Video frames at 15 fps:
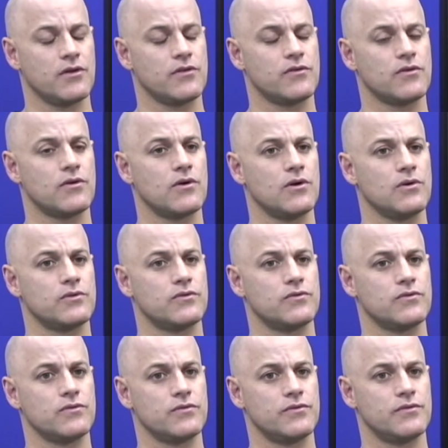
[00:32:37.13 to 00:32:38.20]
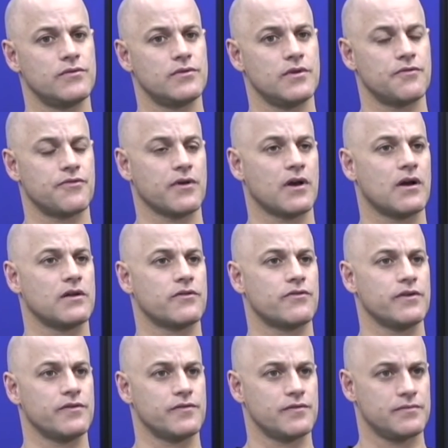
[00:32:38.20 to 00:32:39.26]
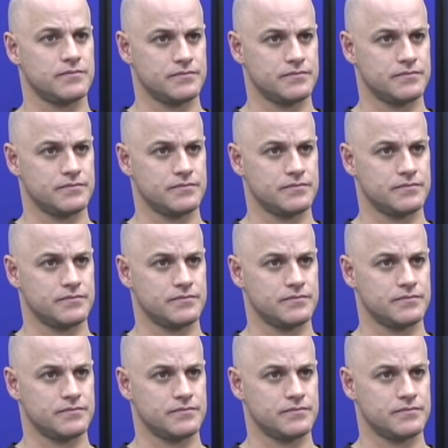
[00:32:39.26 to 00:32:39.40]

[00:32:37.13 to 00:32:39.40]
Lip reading: to go to different countries